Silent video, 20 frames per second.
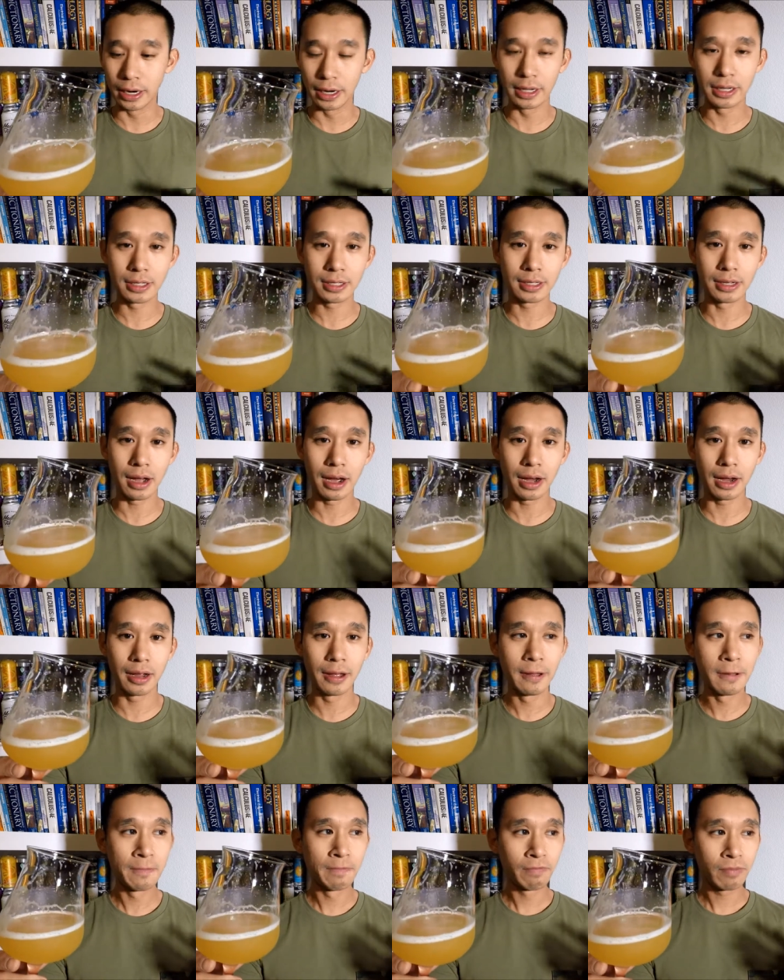It is not
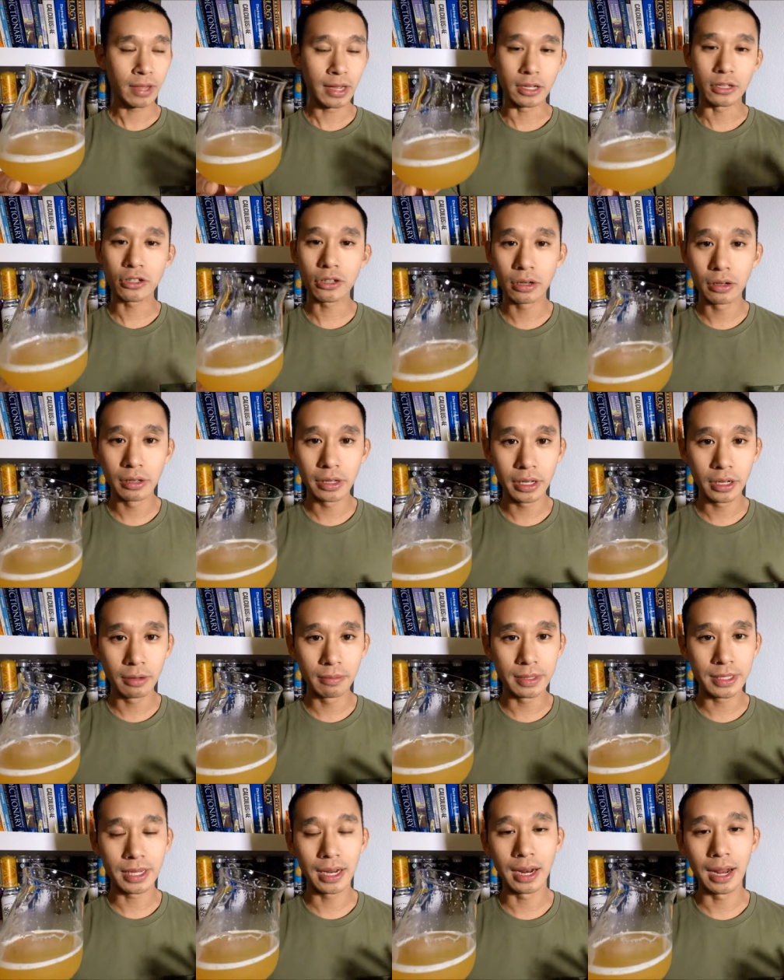a Trillium.
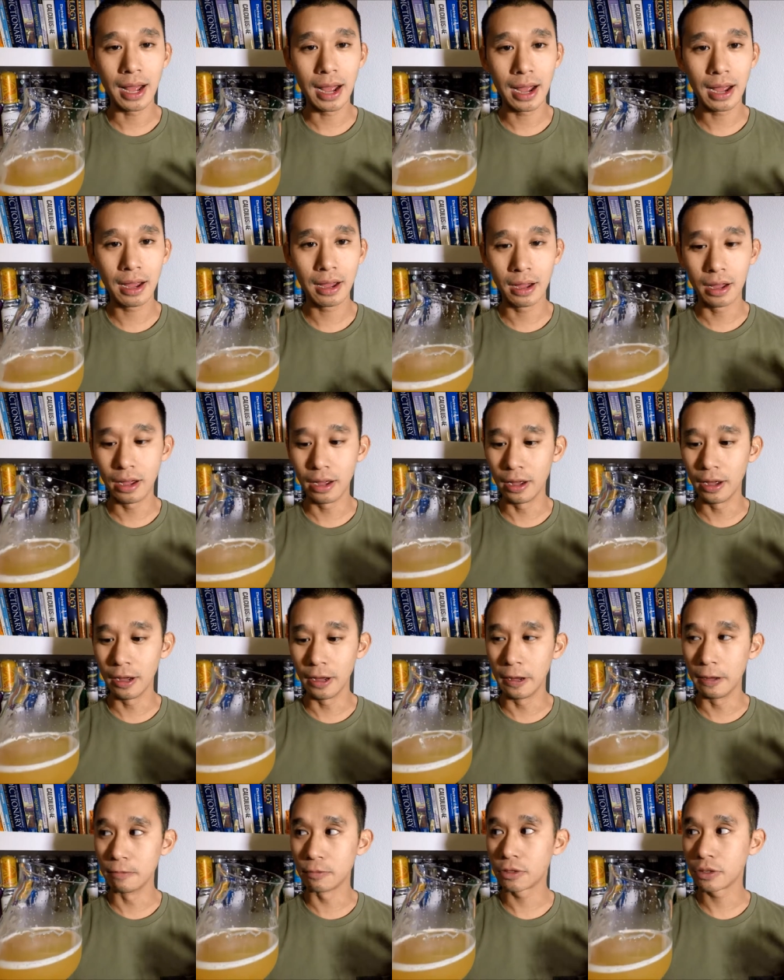It's not
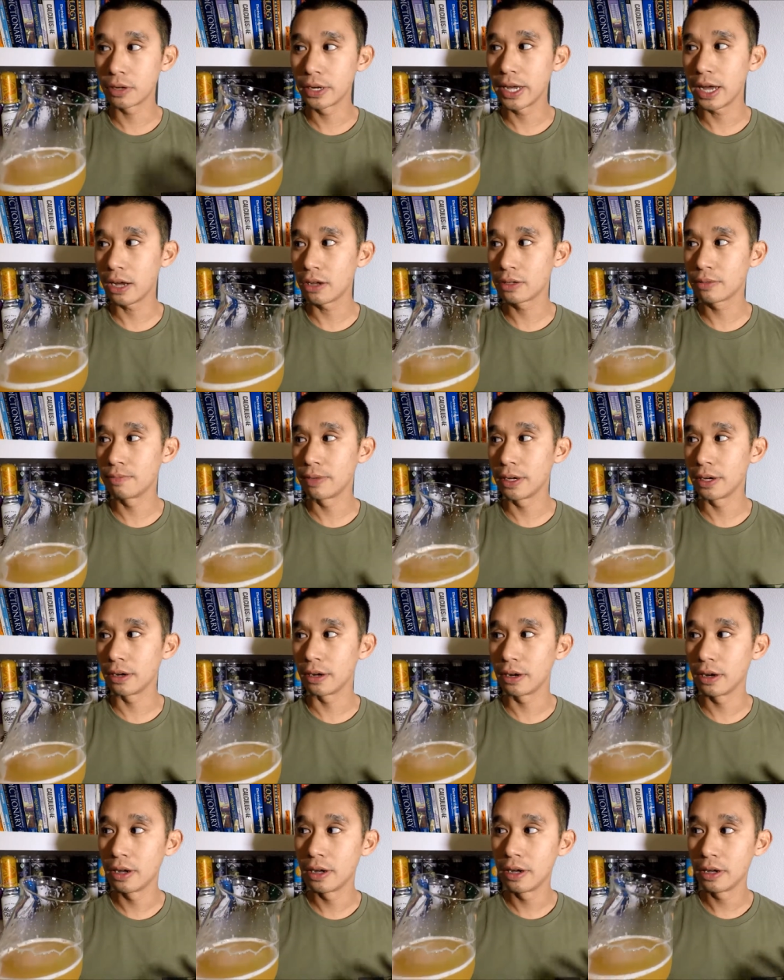a Treehouse
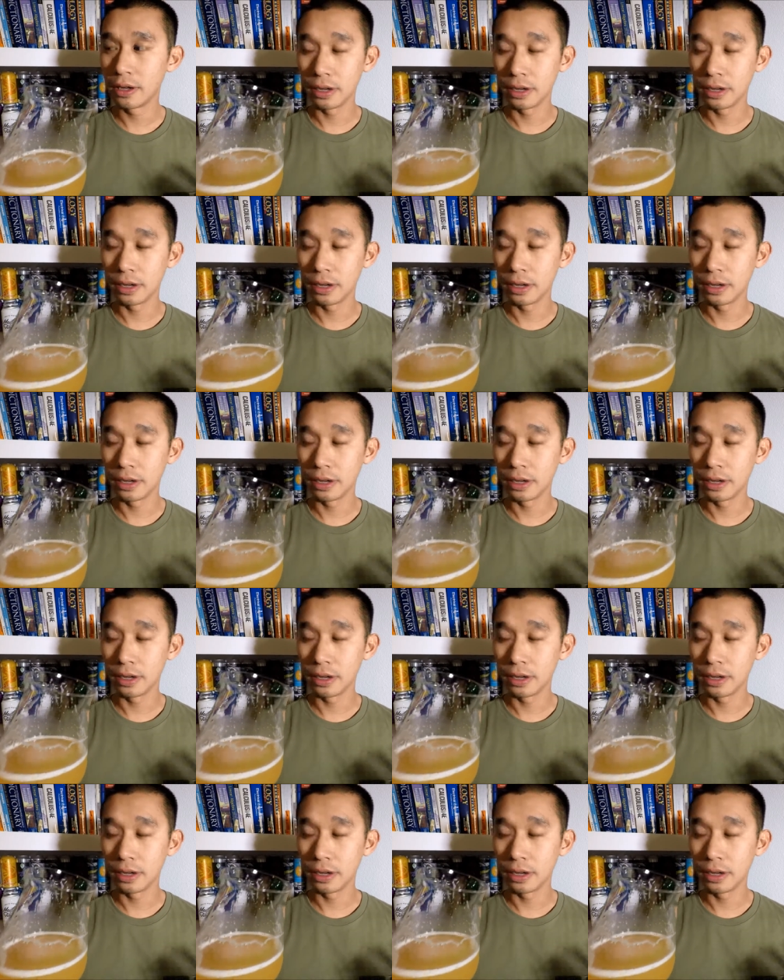beer.